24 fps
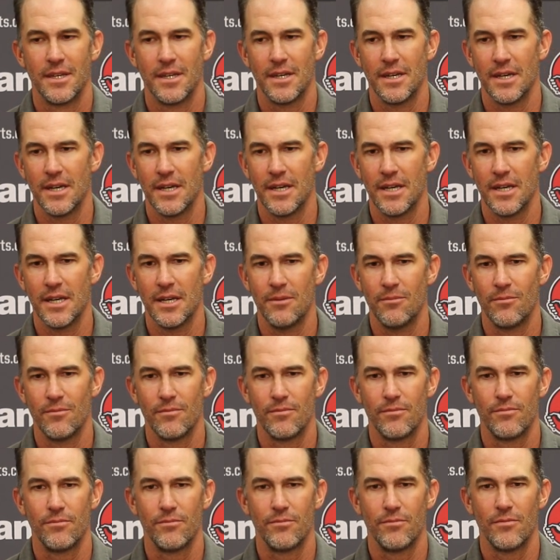
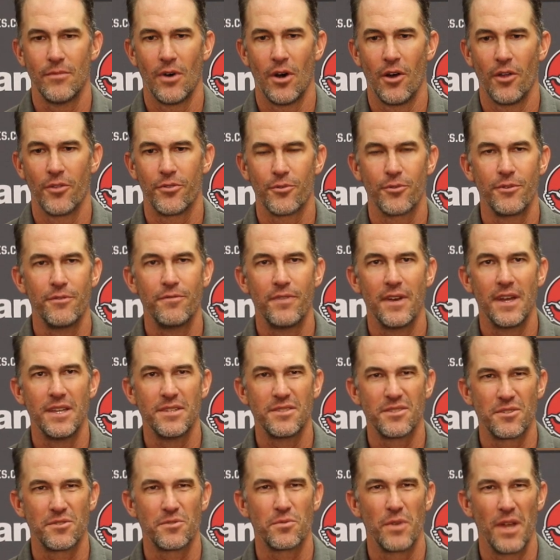All three
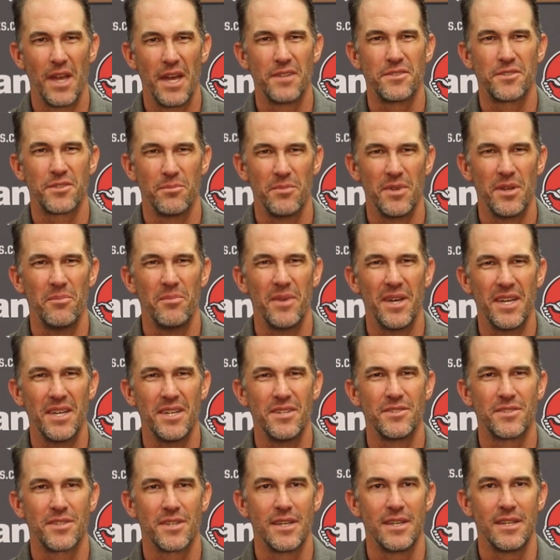phases, we had some
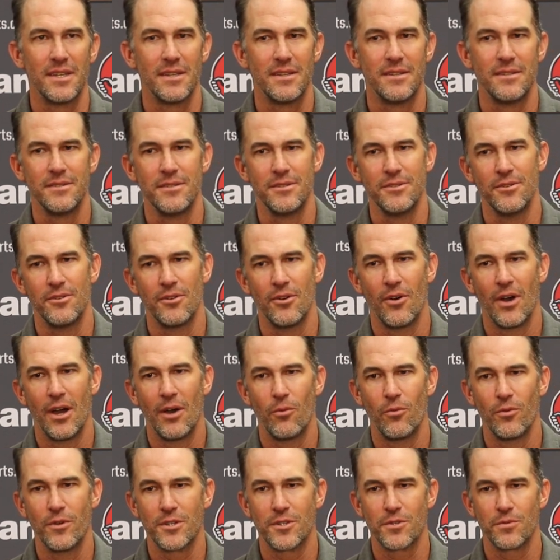MAs that, you know, I
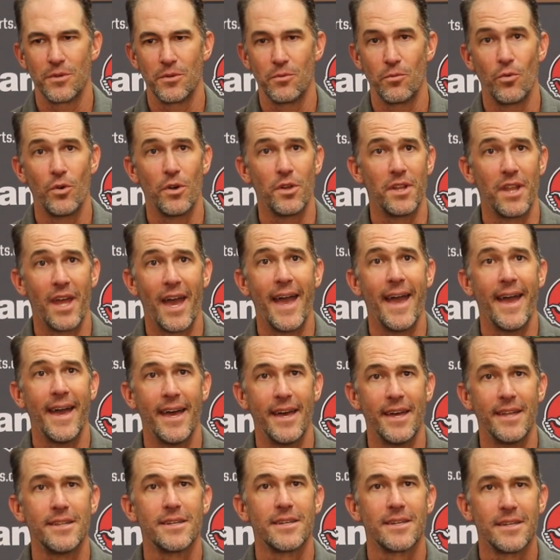wish we wouldn't have
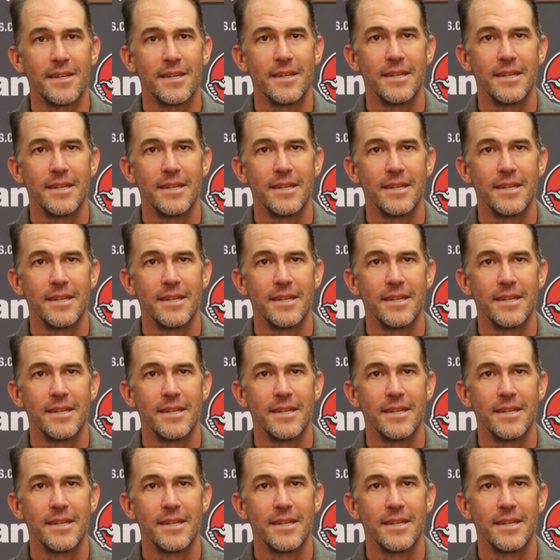had.